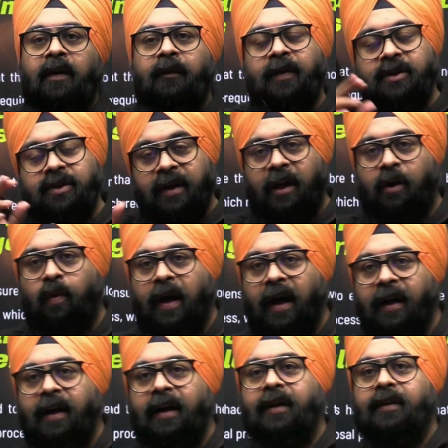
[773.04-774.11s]
which
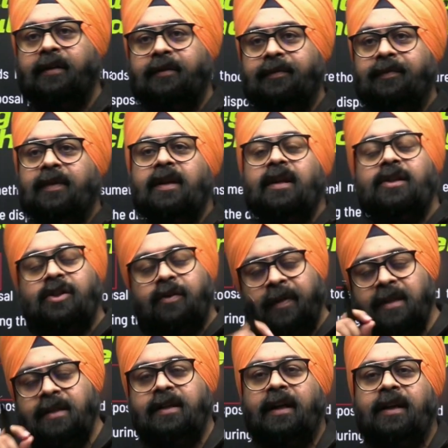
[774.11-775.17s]
required
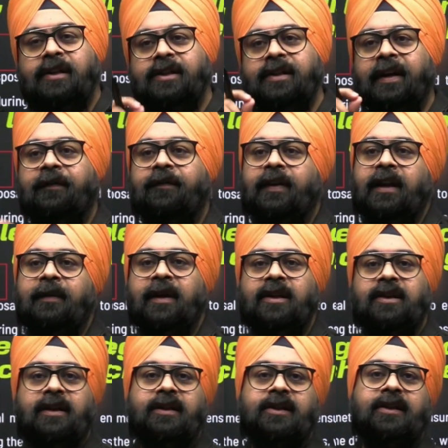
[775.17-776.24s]
stringent safety
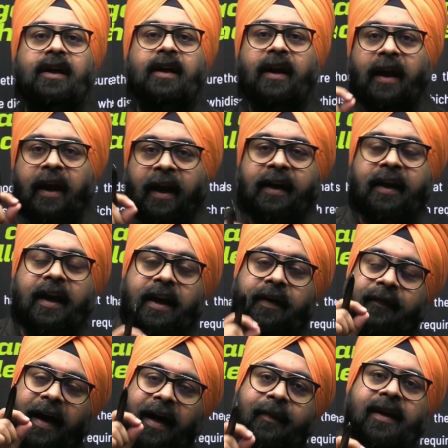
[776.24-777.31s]
measures and
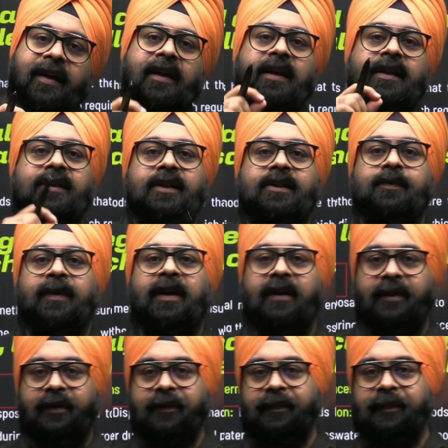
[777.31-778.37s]
environmental
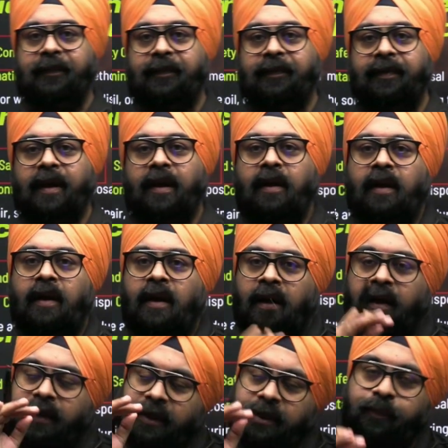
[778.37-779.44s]
assessment.
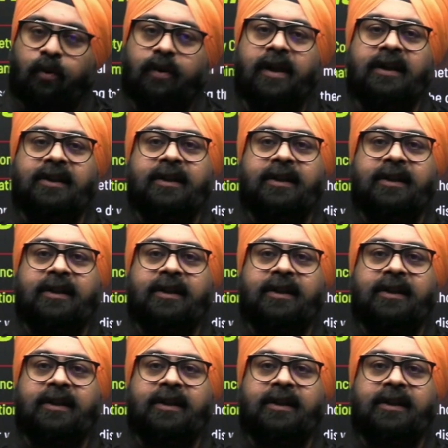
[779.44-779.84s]
Disposal